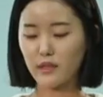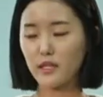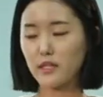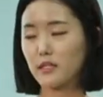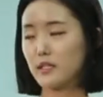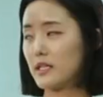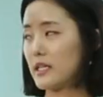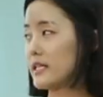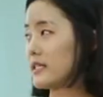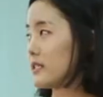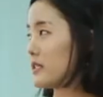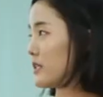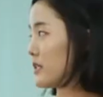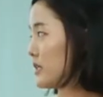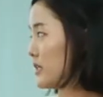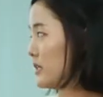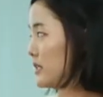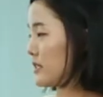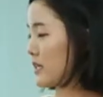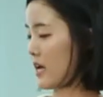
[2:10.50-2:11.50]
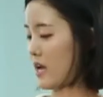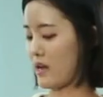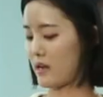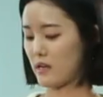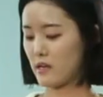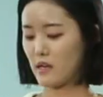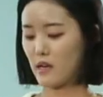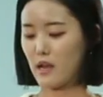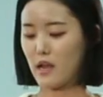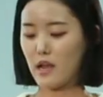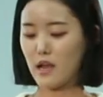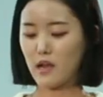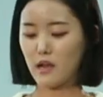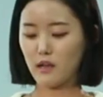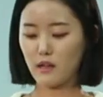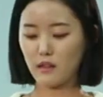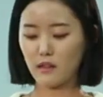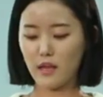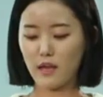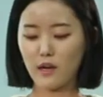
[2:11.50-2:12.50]
this is the design
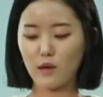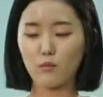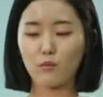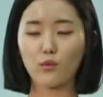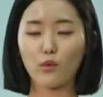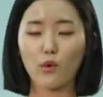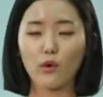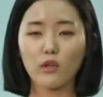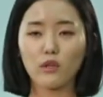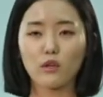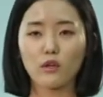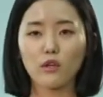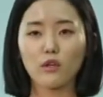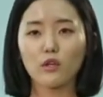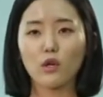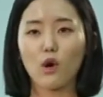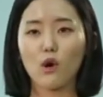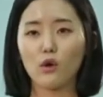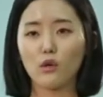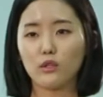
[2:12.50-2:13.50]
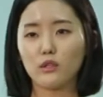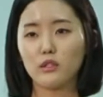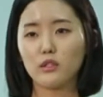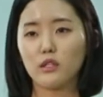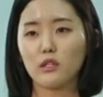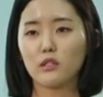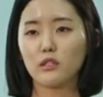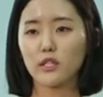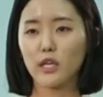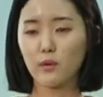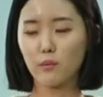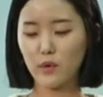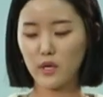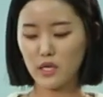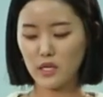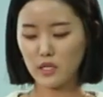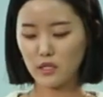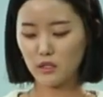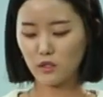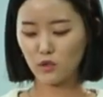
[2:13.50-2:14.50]
that embroidered on the
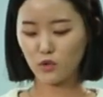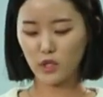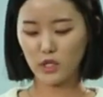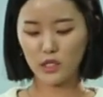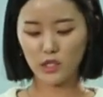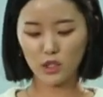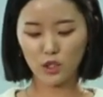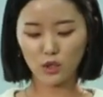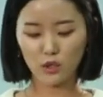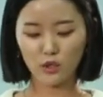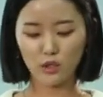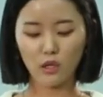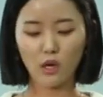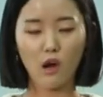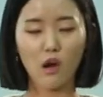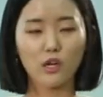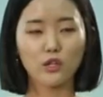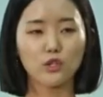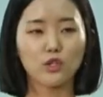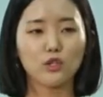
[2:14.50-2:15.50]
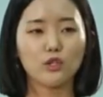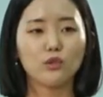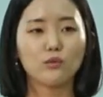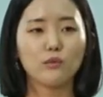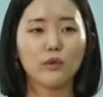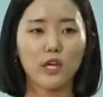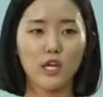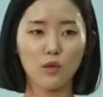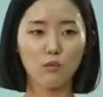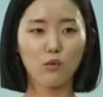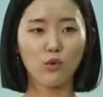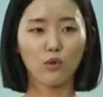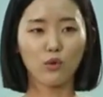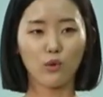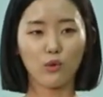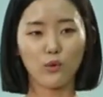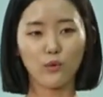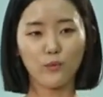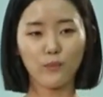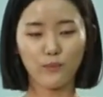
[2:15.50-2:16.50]
Japanese traditional costume
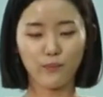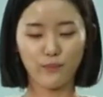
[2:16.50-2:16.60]
kimono.